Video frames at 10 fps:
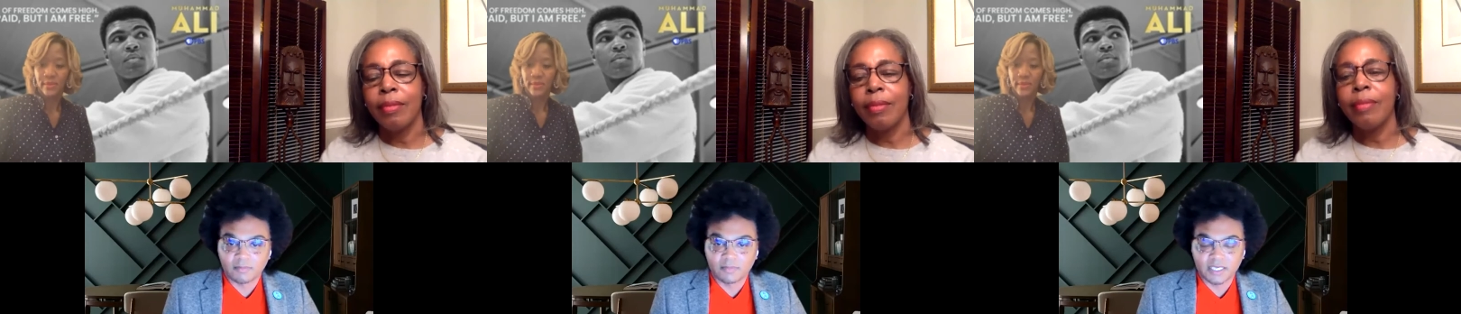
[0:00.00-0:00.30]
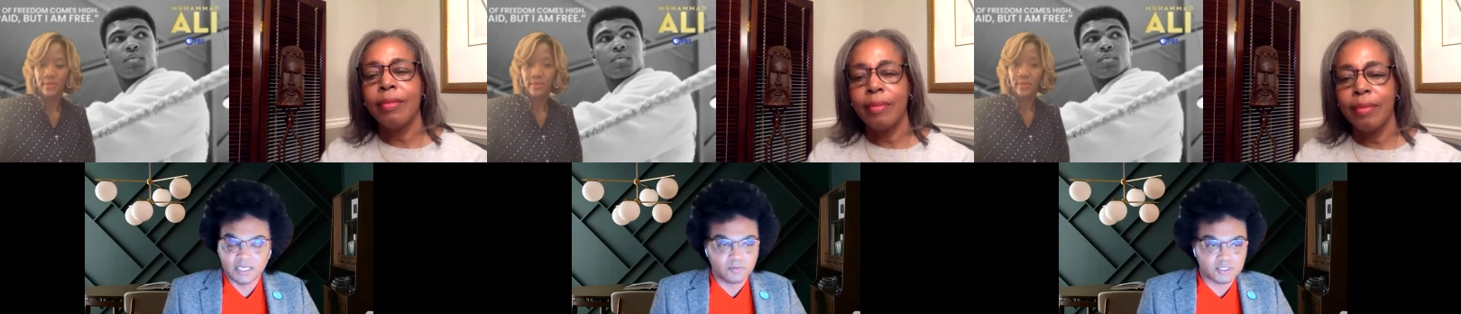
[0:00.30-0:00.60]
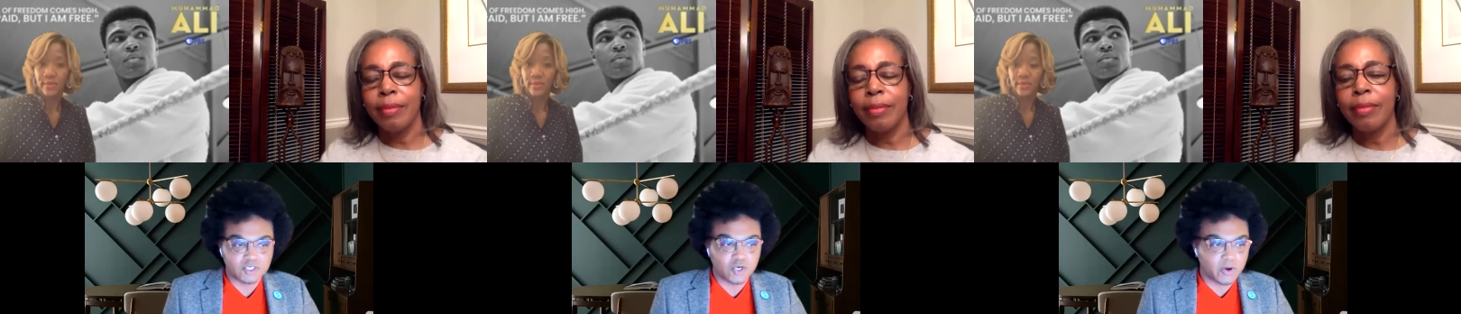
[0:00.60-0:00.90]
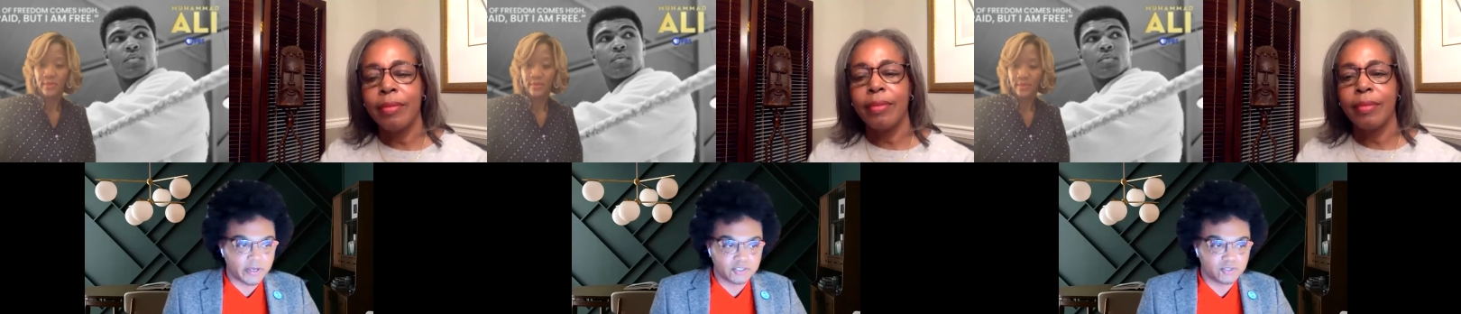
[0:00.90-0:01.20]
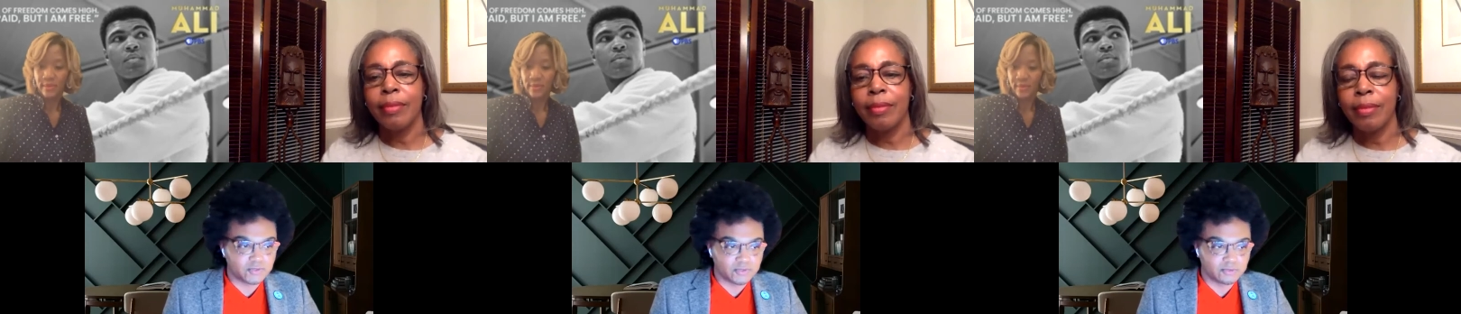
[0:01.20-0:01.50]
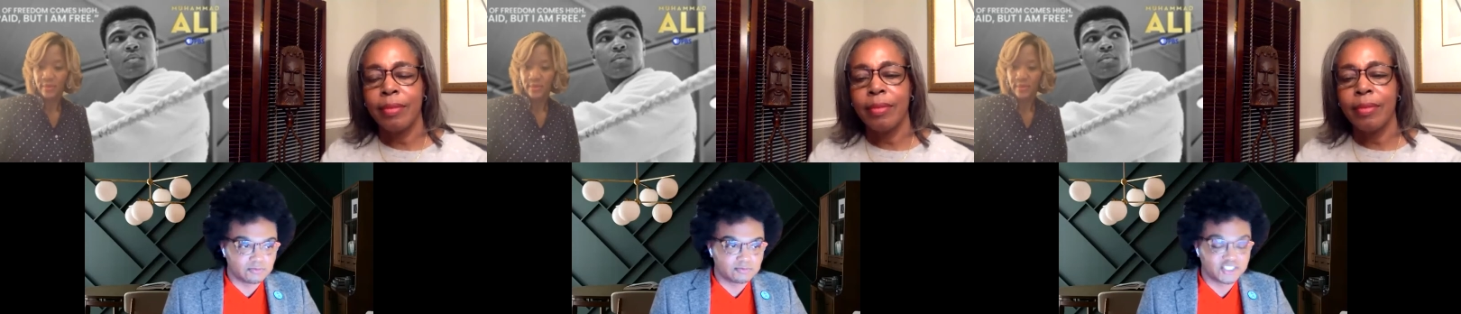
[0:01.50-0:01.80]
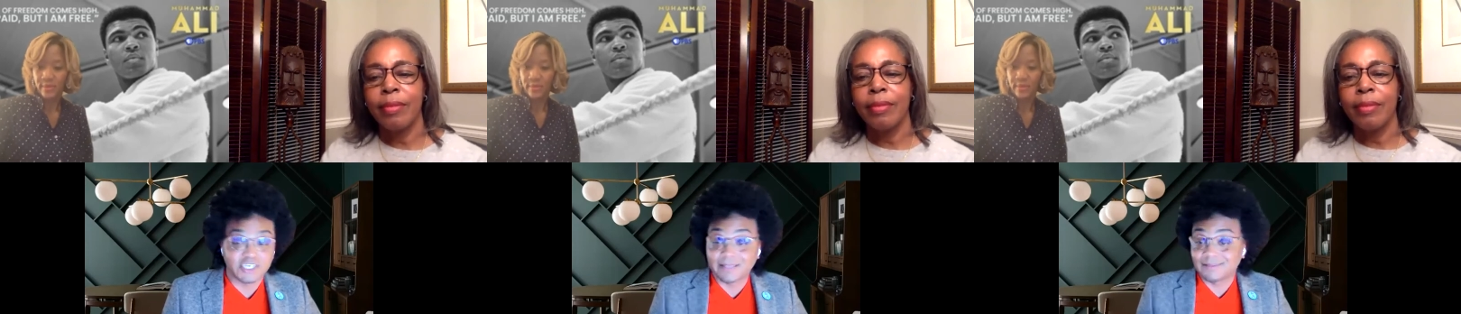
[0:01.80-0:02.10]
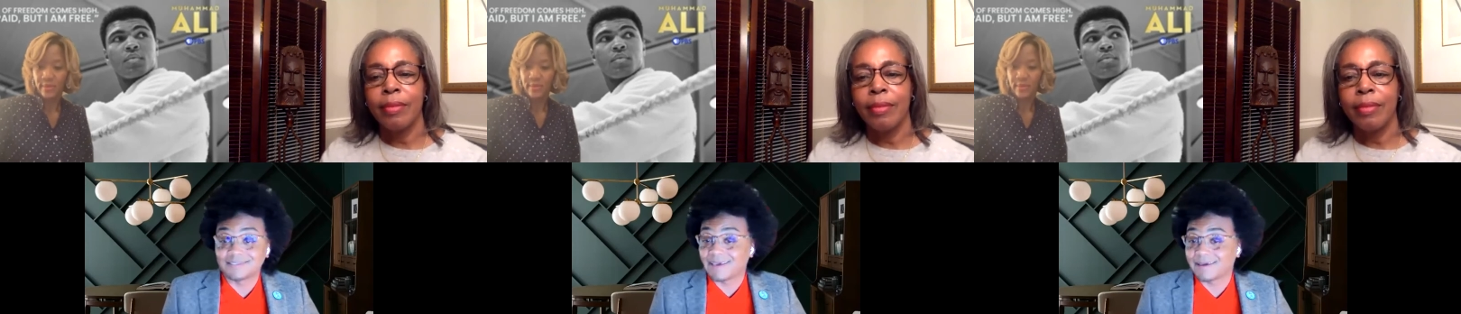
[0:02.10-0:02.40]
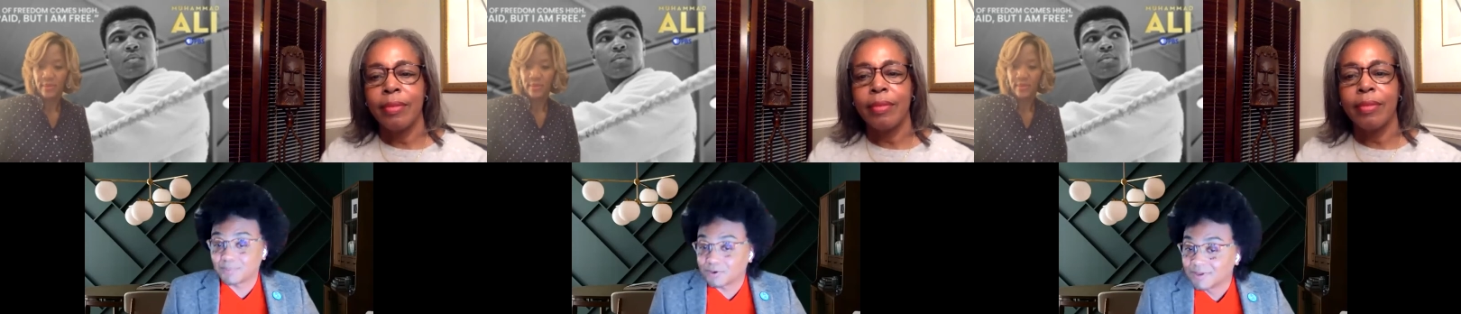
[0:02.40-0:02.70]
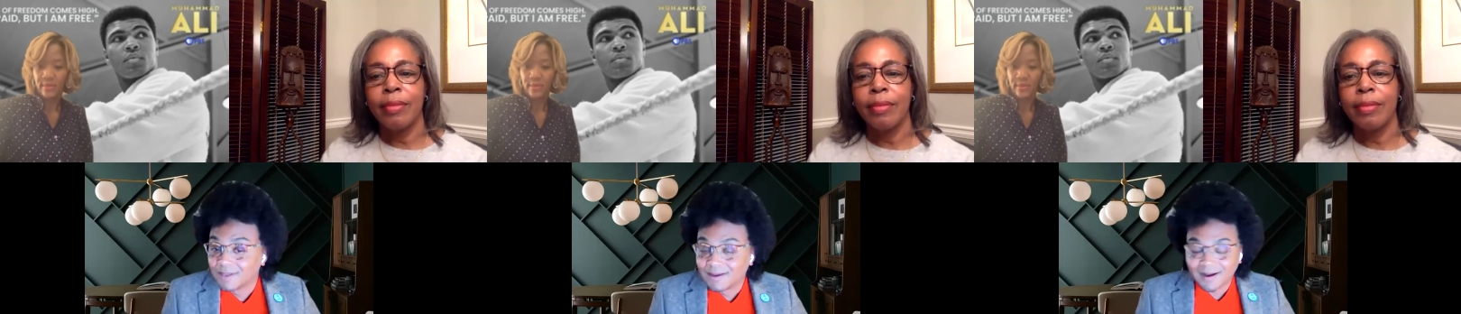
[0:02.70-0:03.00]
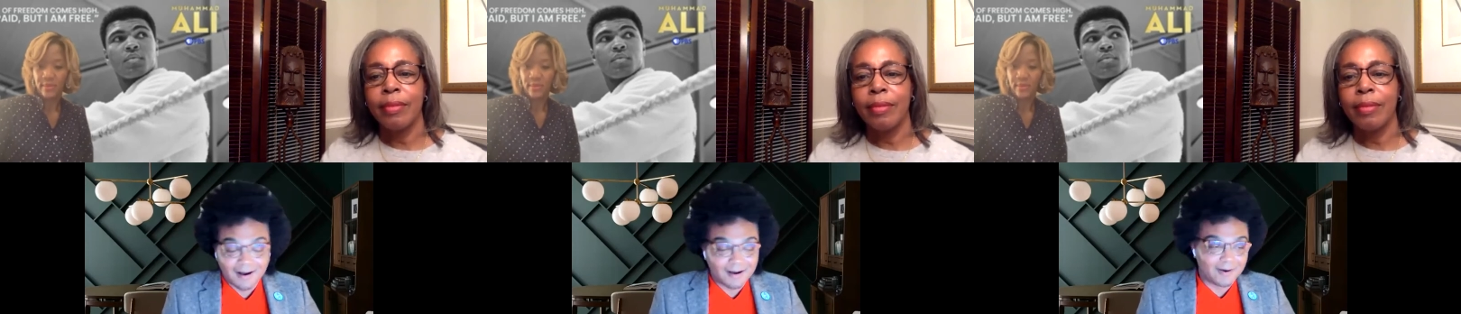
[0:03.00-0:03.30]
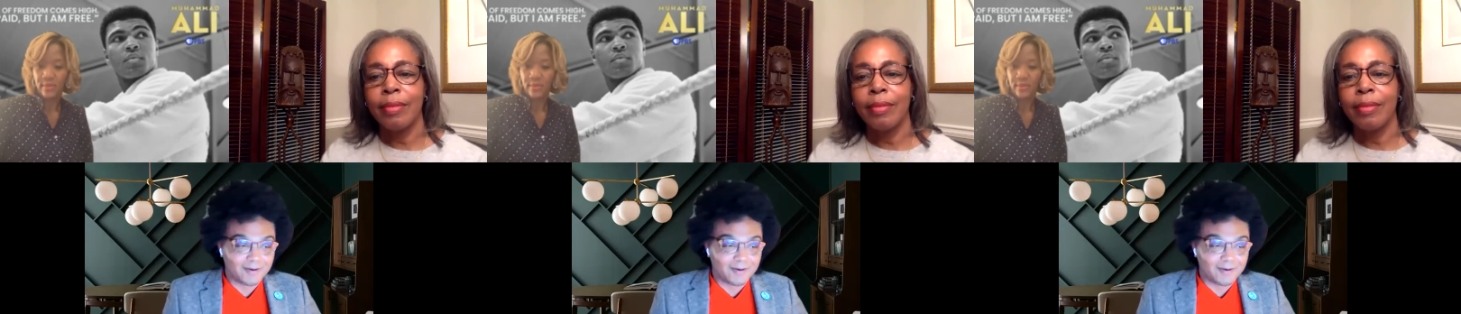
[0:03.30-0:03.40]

Speaker 1: Um, he was going to shake the table.